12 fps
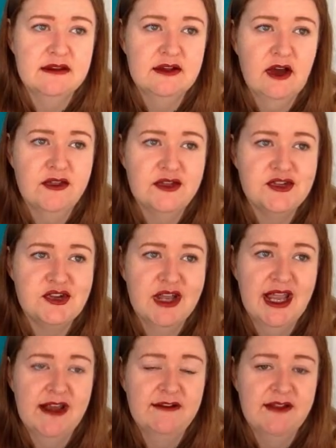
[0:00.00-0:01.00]
Got on the
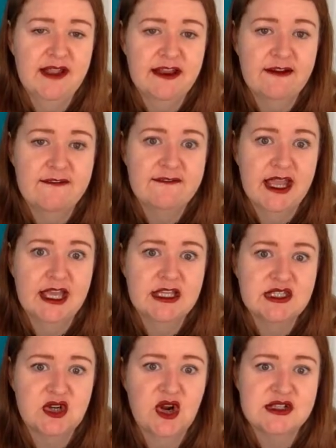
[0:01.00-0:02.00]
train,
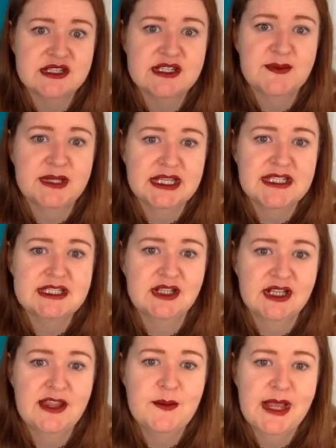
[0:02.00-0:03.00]
fingers crossed, please
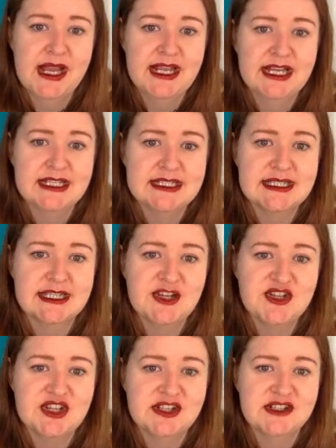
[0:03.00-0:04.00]
don't let there be any
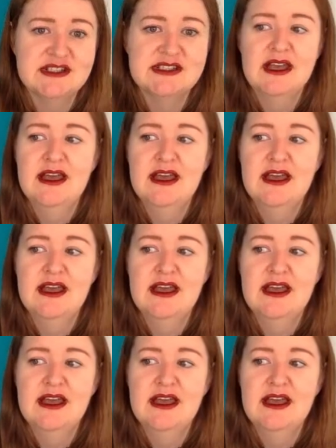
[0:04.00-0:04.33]
cancellations.